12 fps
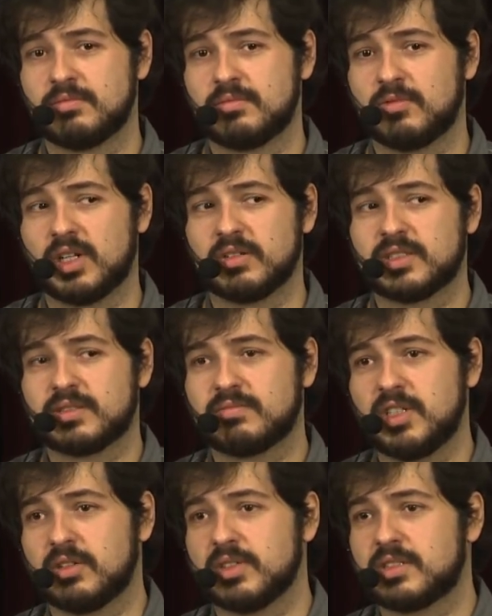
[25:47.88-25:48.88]
Well, it's
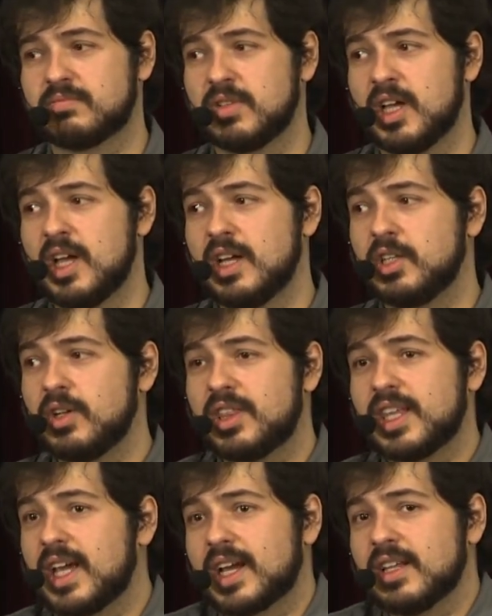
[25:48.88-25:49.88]
the only
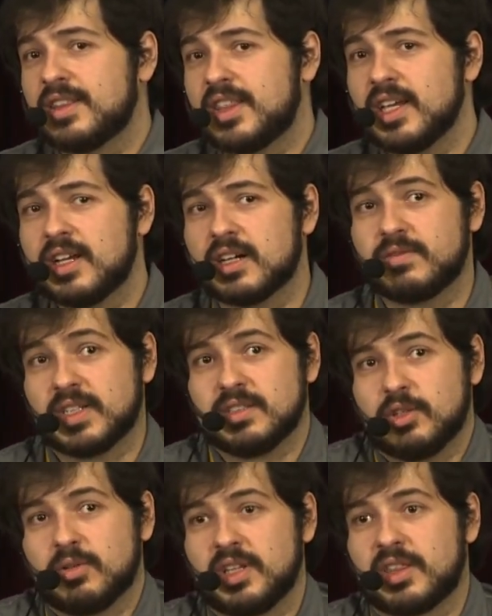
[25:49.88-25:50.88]
thing I can think of, and
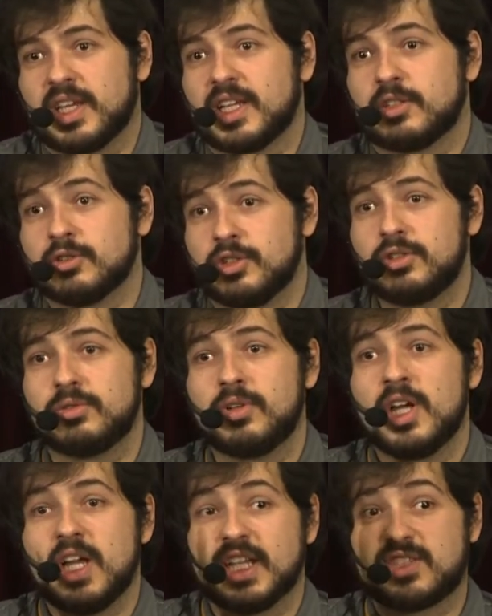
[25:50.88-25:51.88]
the only thing it could do
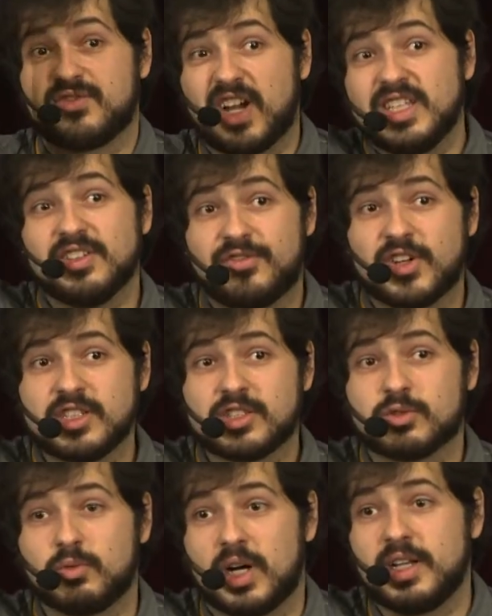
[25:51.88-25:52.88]
is find the
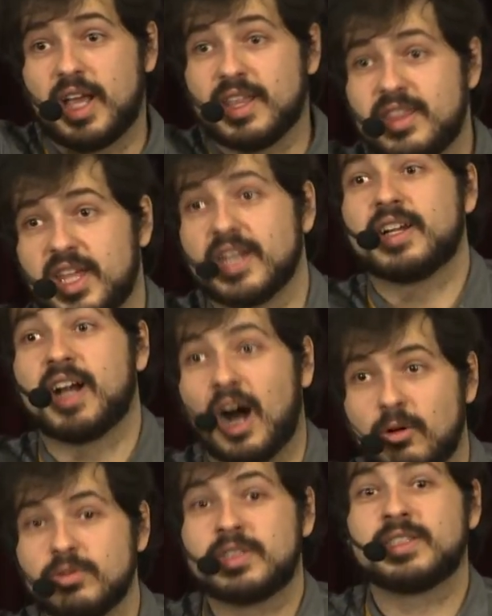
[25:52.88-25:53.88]
first one and then
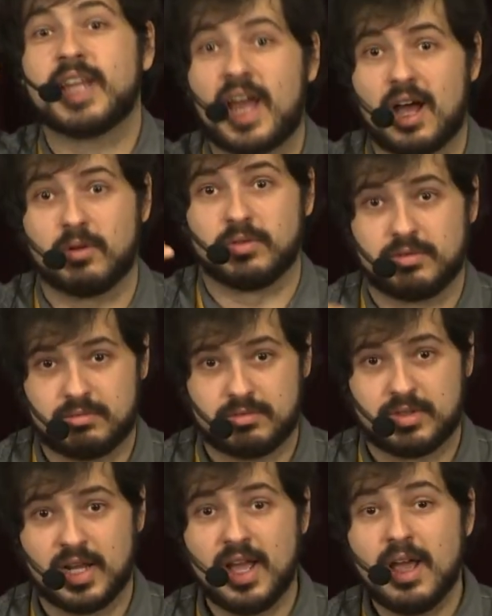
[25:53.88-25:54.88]
count down.
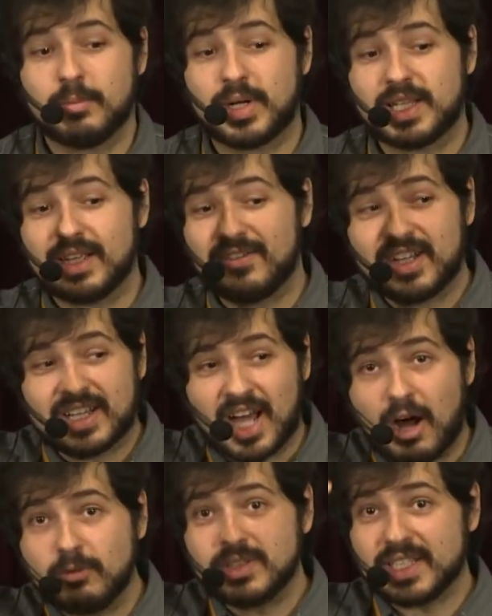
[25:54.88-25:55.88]
But
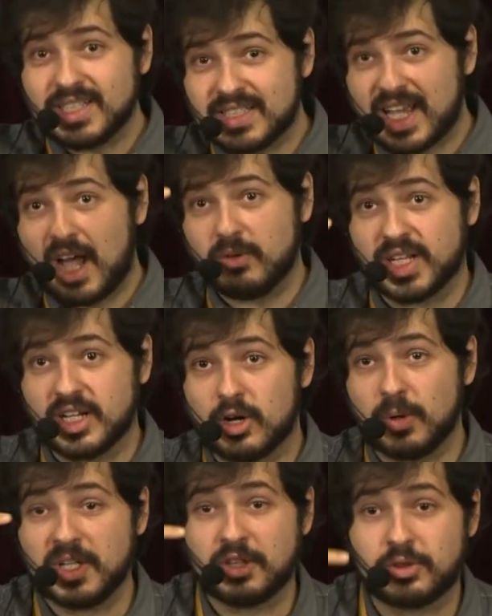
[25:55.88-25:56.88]
counting down and
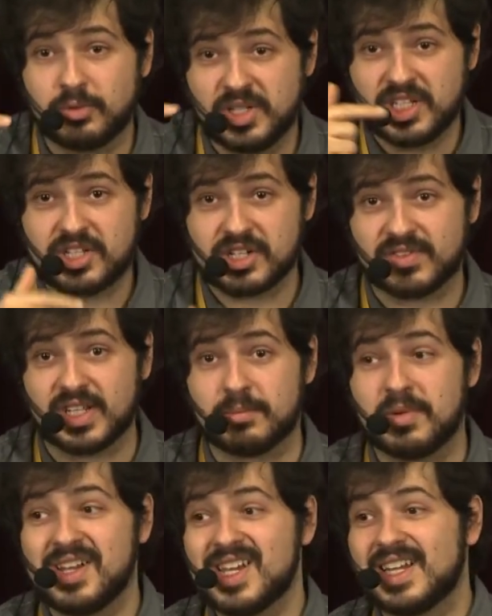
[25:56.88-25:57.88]
going through each of
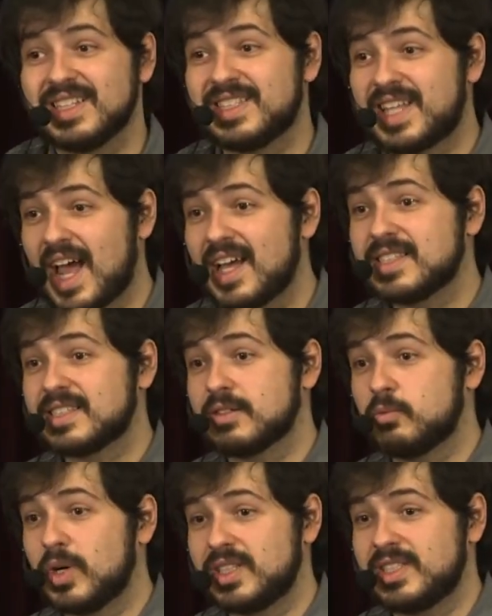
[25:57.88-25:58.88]
them, that's
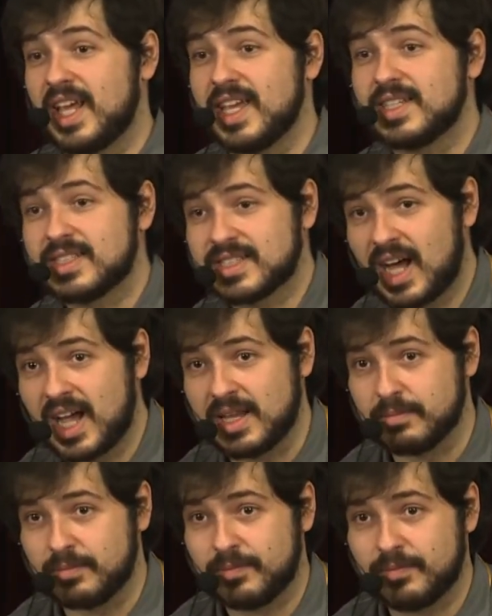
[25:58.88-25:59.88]
what takes time.